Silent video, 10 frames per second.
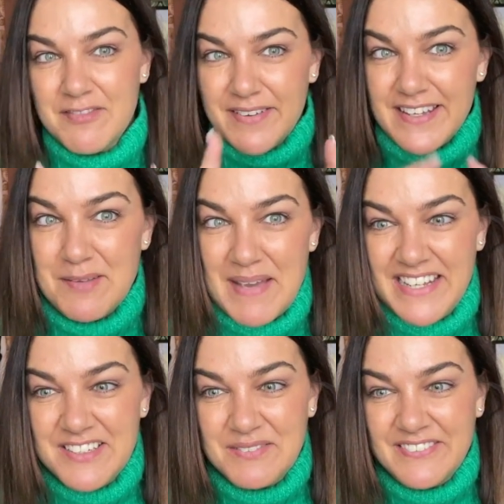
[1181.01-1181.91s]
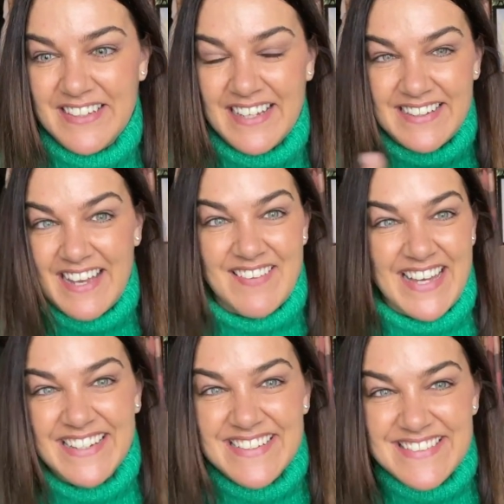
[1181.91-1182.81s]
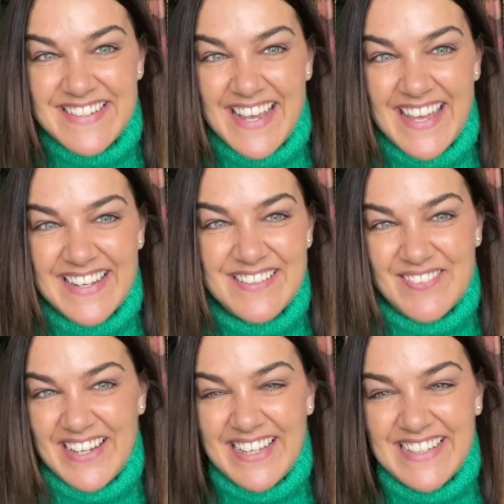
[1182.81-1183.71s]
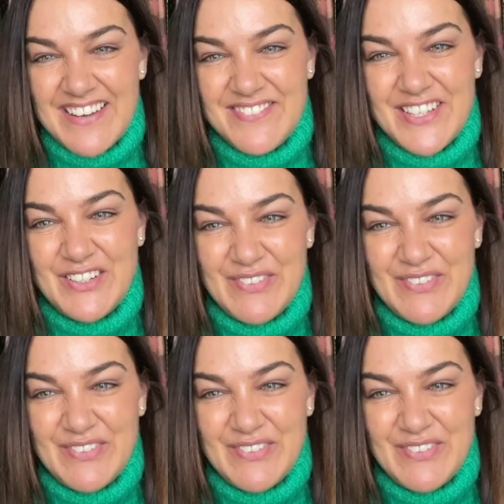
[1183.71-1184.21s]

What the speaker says: Fendi made to order. Now I understand why I love you,